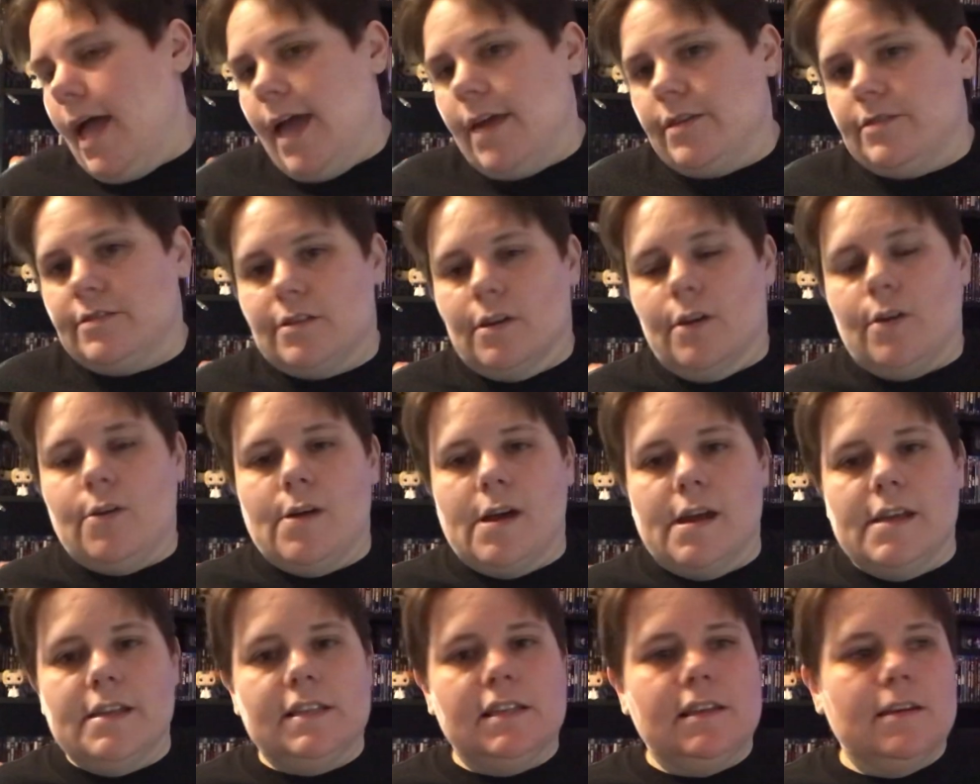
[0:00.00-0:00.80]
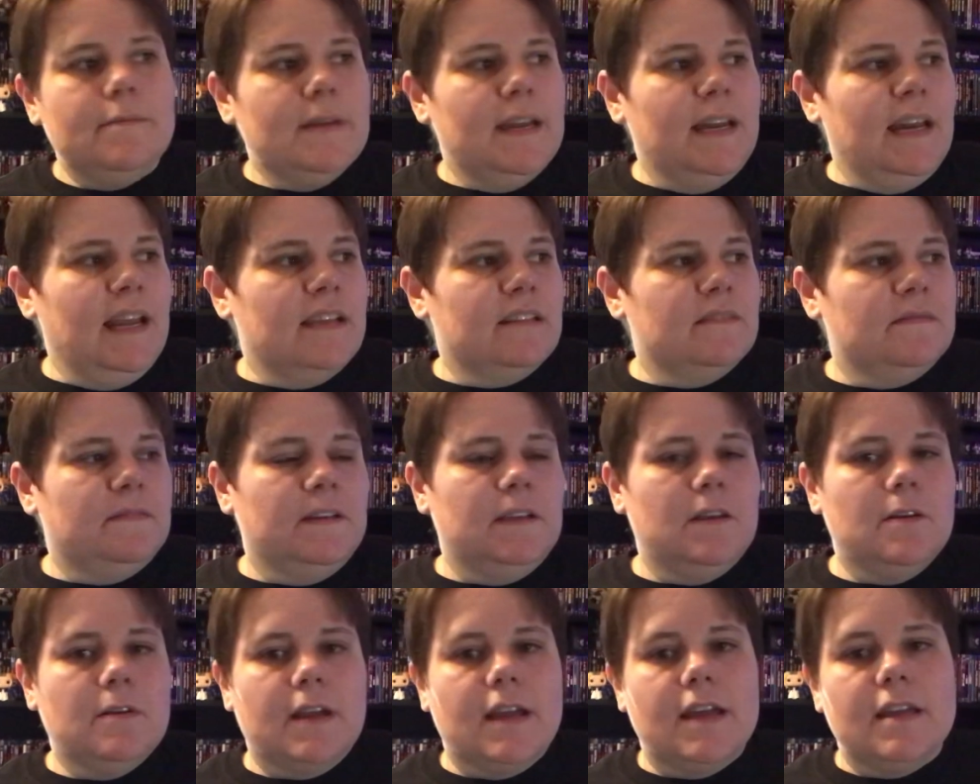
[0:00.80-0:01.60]
So until my next
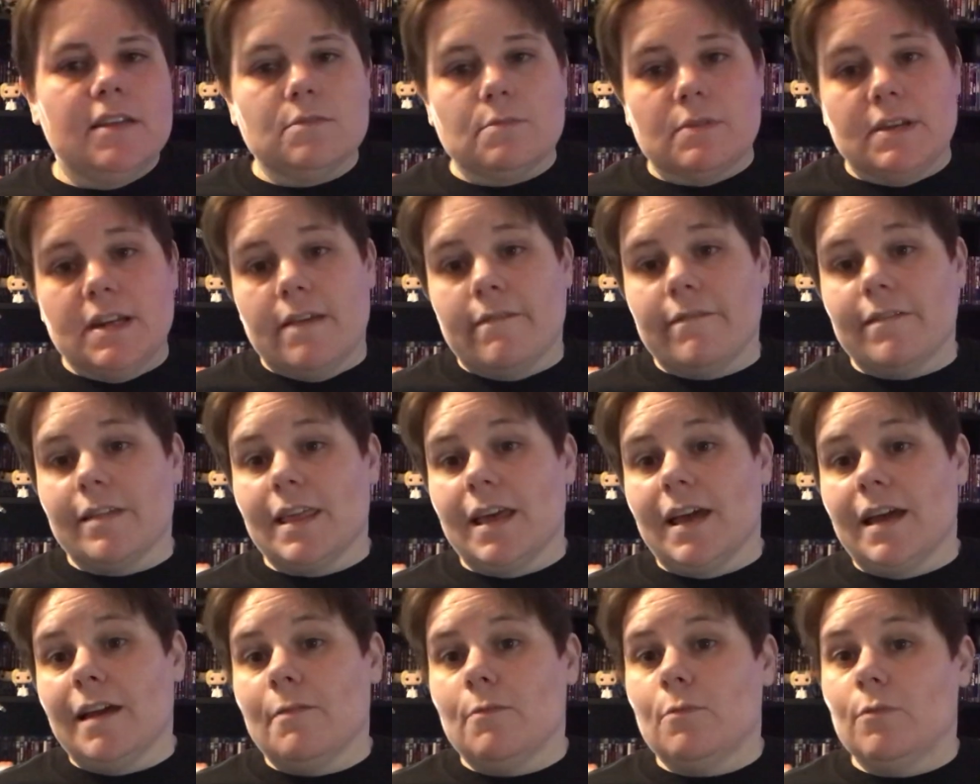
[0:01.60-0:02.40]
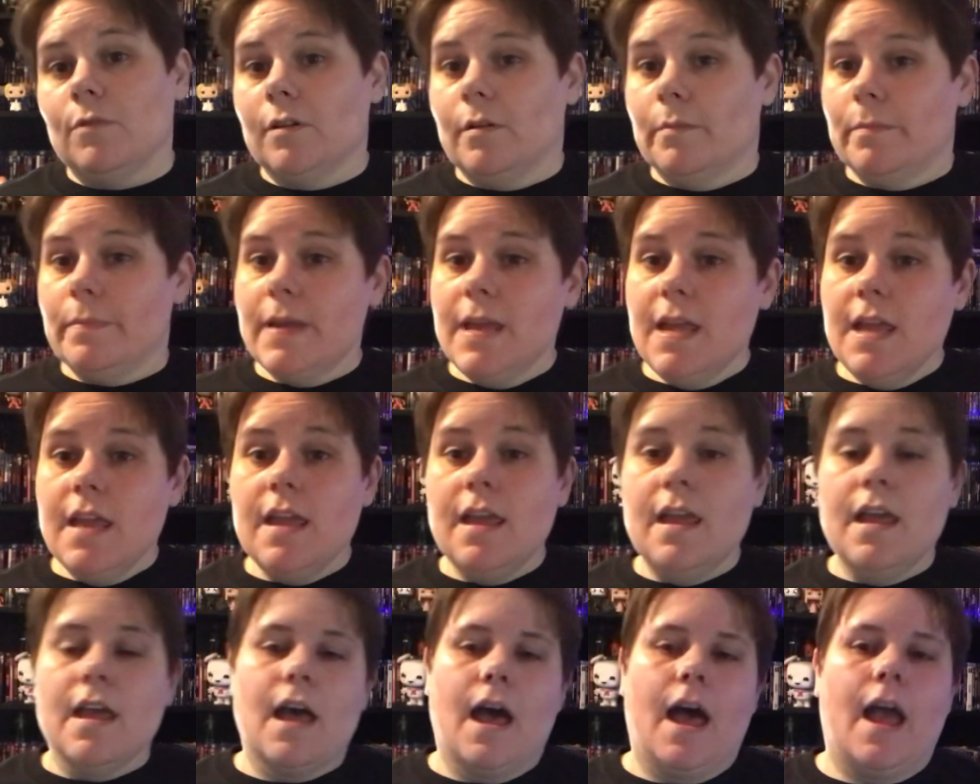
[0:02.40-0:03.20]
video, guys, whenever that will
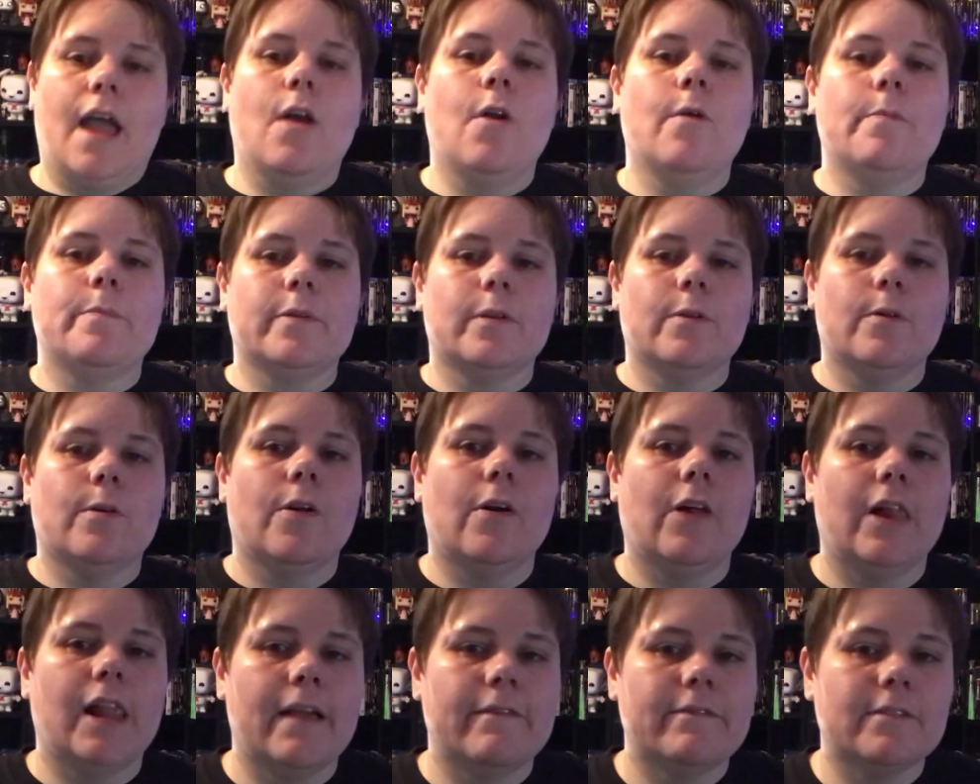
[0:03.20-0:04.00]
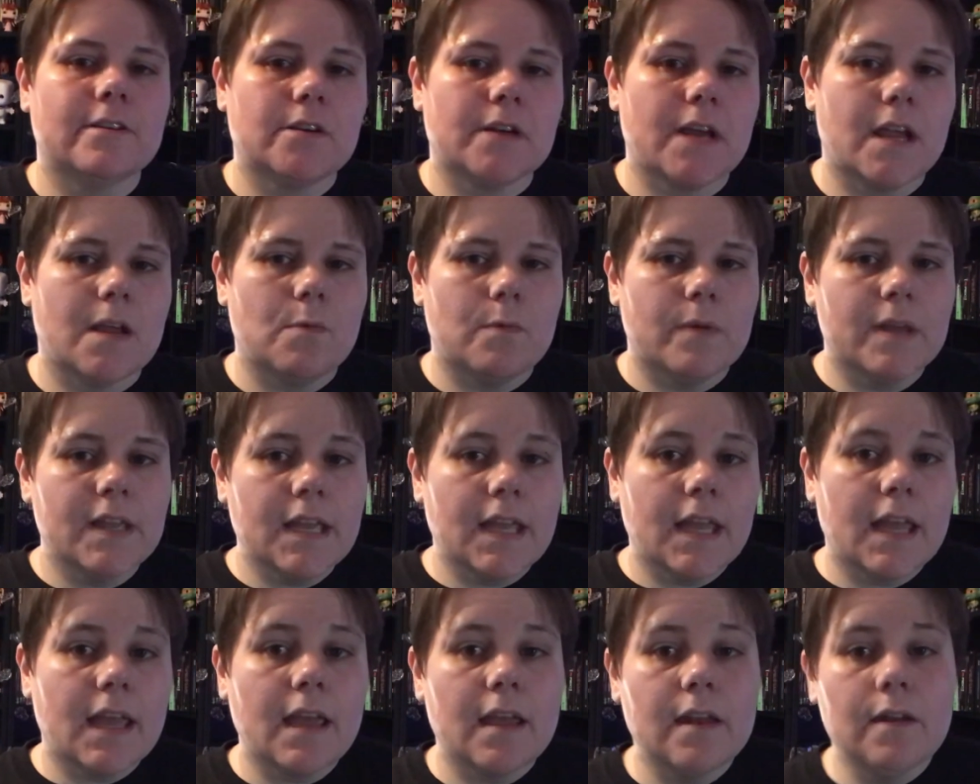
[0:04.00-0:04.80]
be, I hope you all have a great
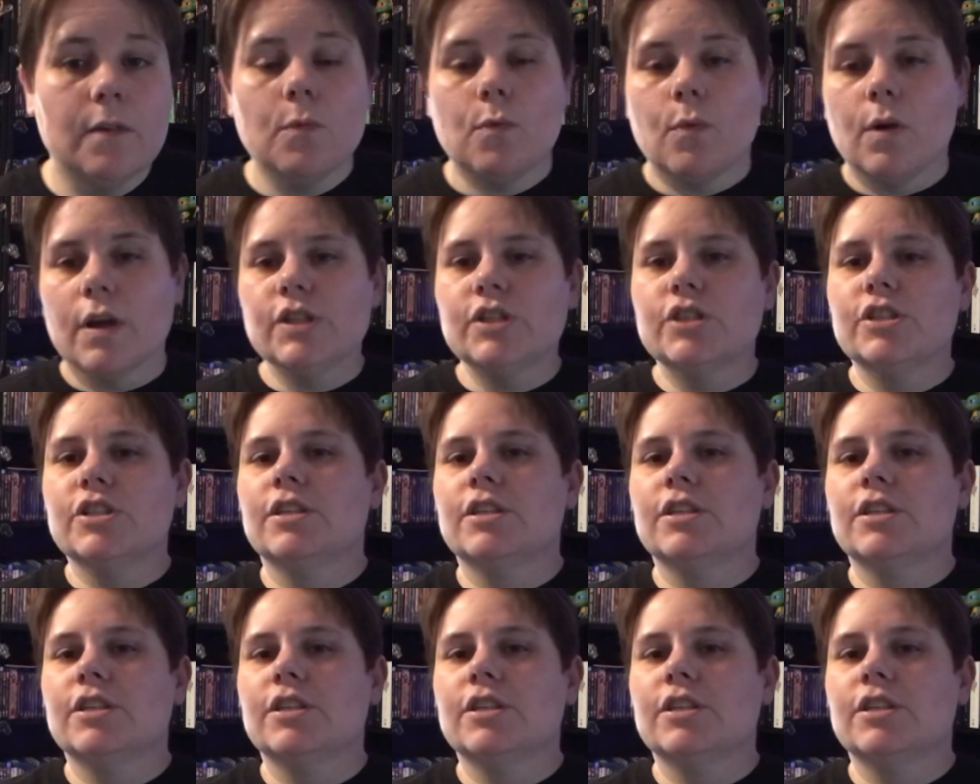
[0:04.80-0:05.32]
weekend. Watch a